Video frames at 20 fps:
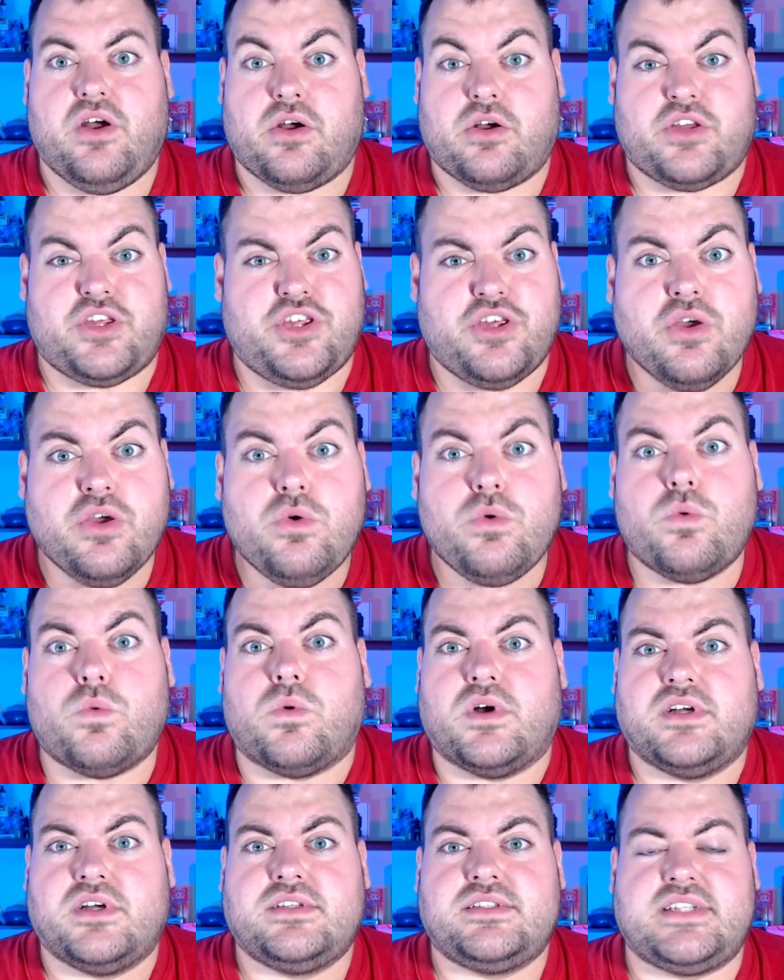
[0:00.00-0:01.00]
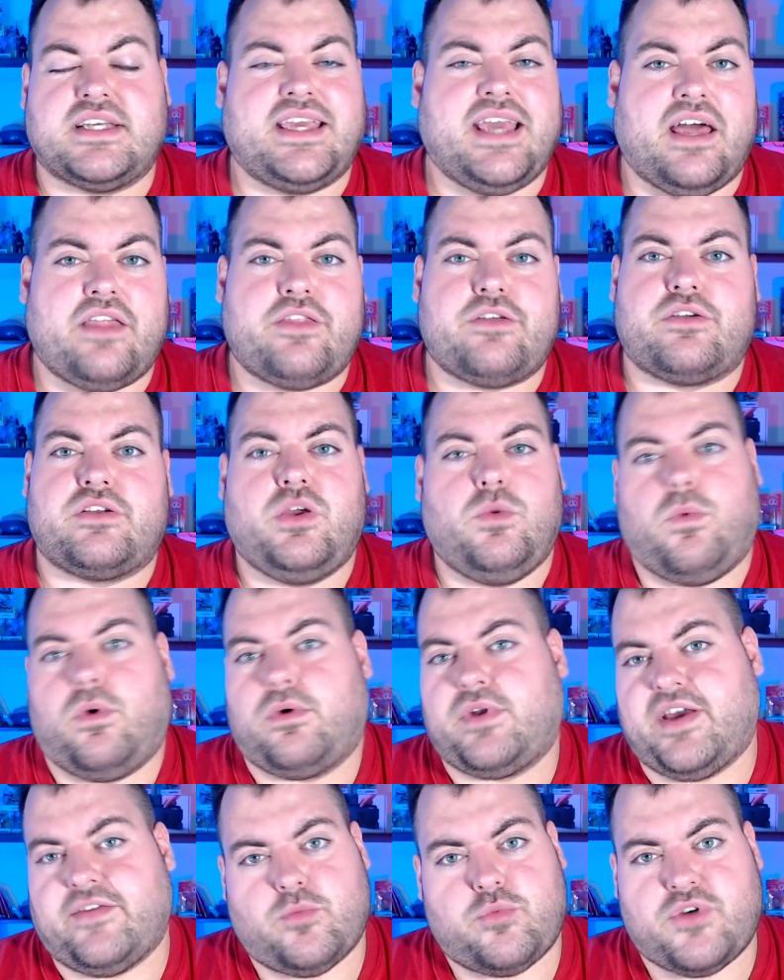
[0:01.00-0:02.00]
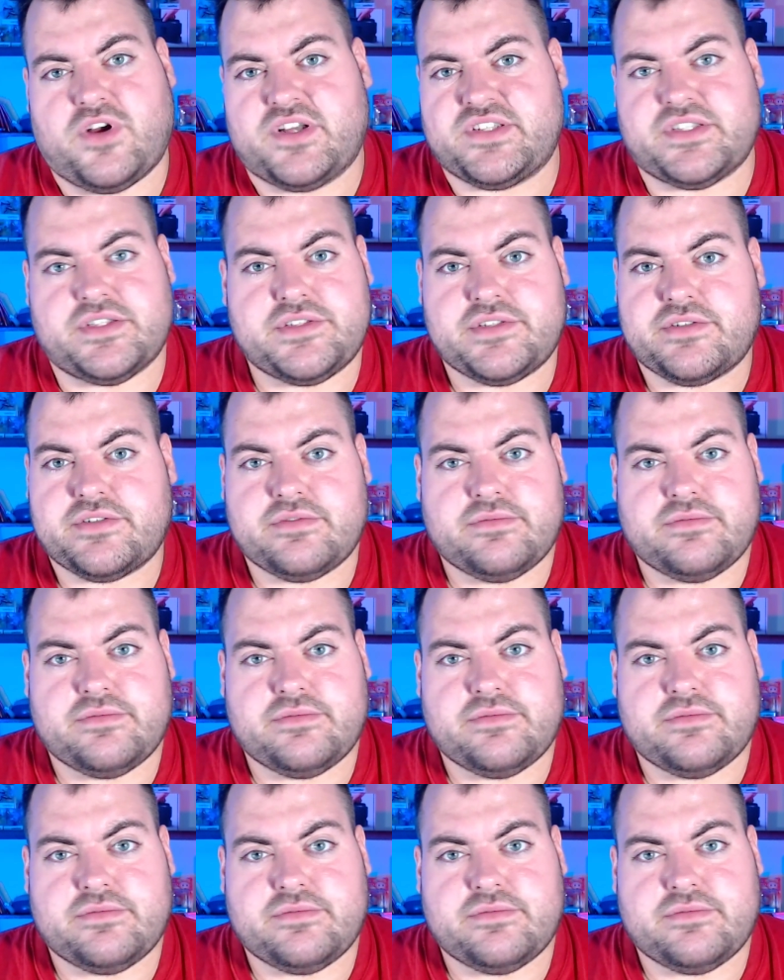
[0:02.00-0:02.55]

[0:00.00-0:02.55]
you together, you won't have a presence.